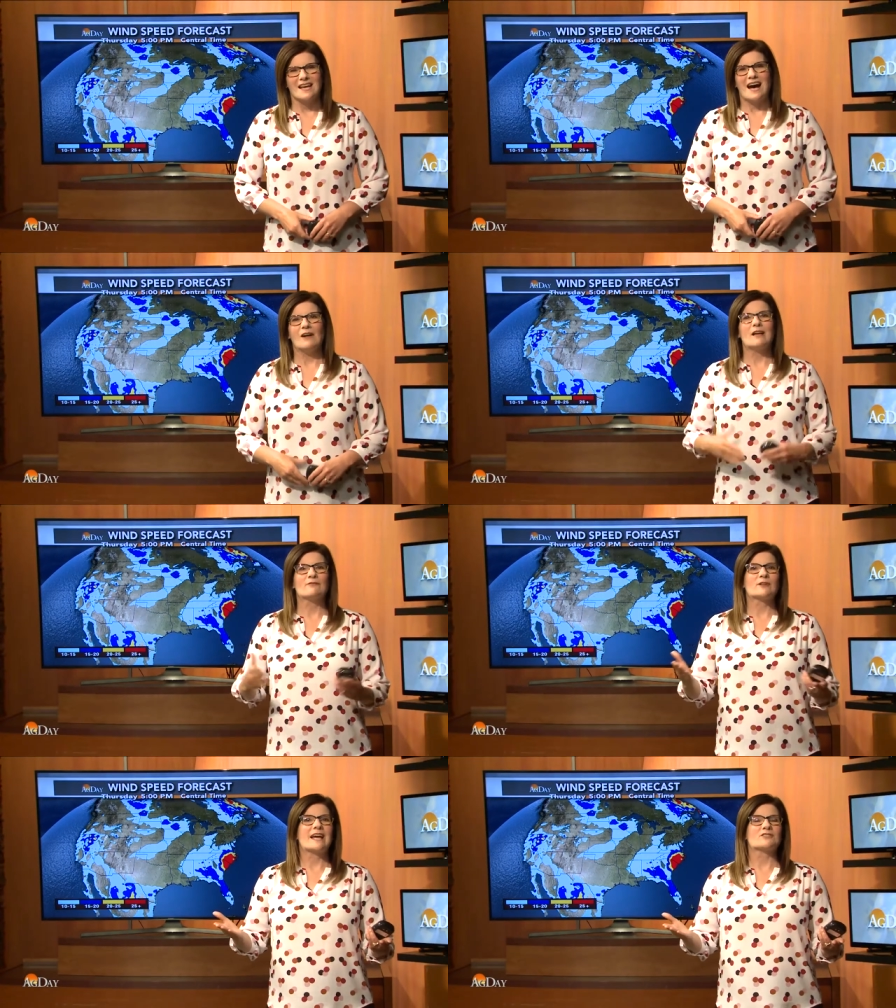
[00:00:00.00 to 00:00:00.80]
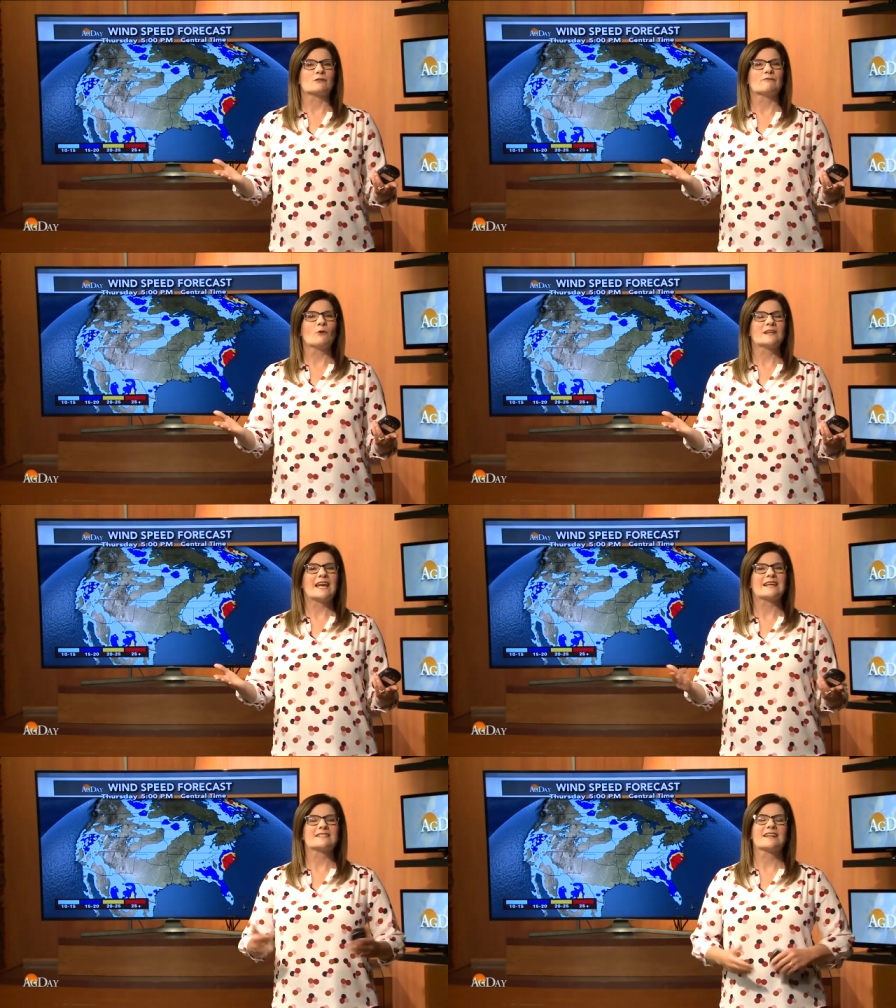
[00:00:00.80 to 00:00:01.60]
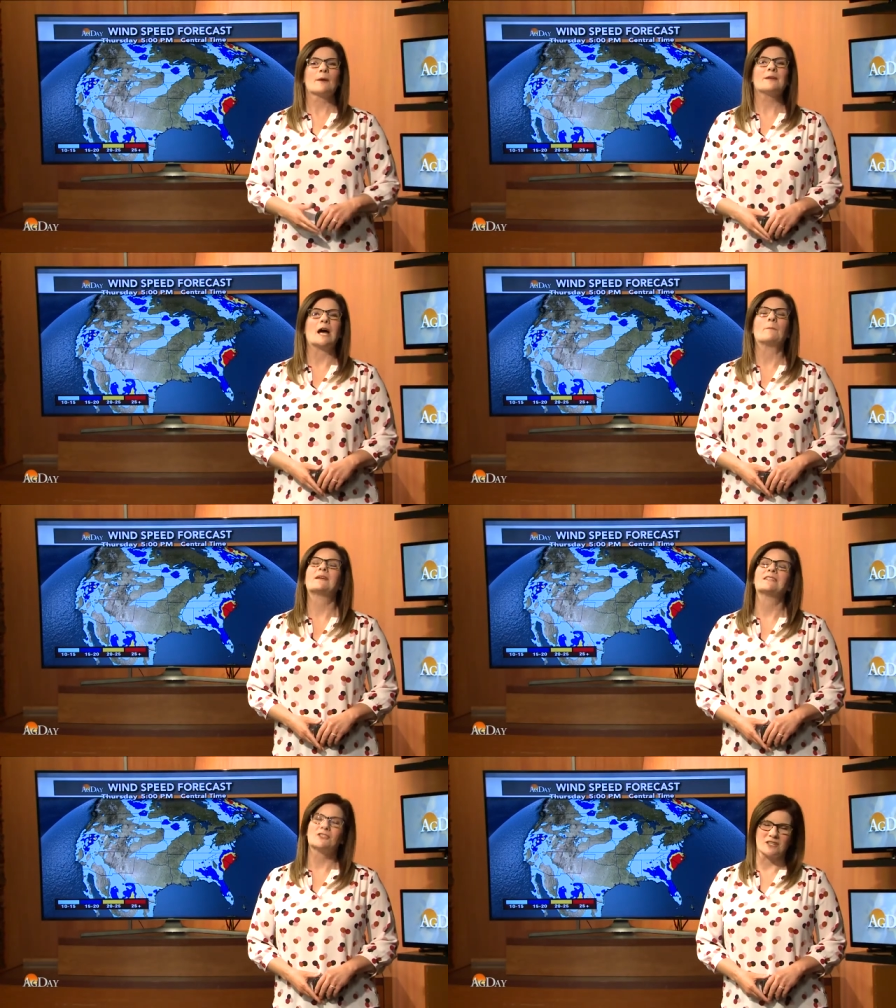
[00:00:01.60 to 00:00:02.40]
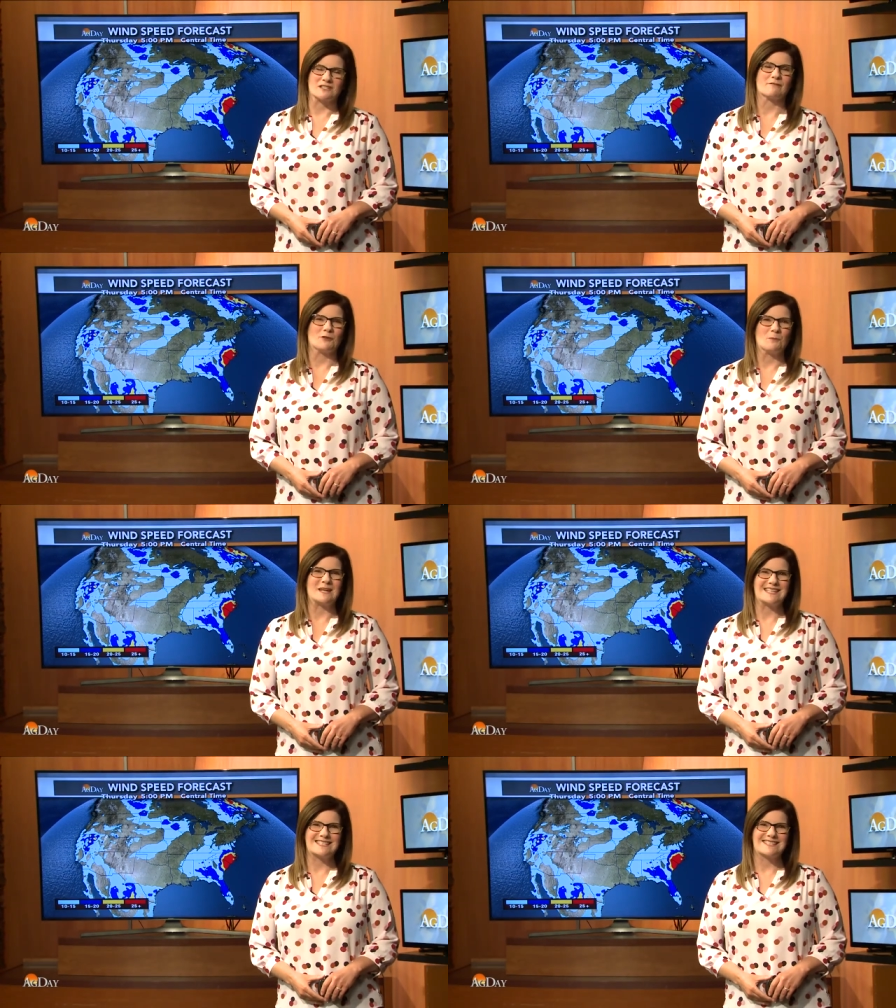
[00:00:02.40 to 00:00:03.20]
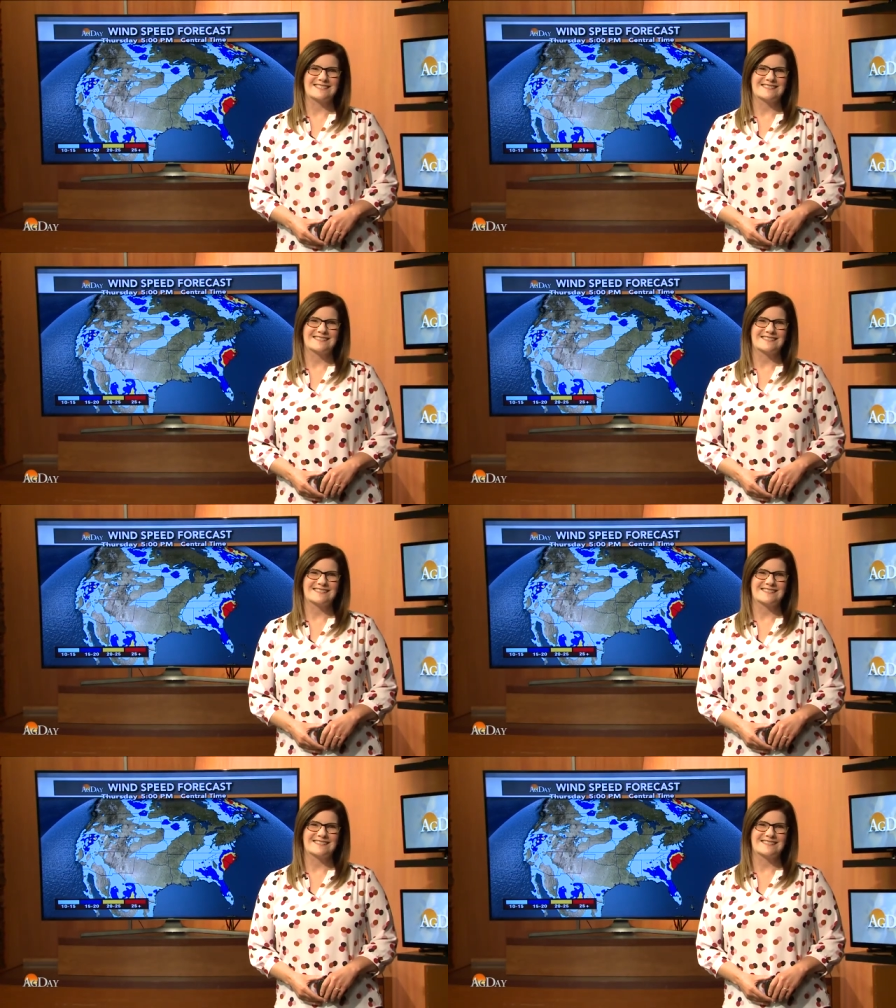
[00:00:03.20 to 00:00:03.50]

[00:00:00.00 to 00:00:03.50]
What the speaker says: I'll have your national forecast coming up in just a few minutes.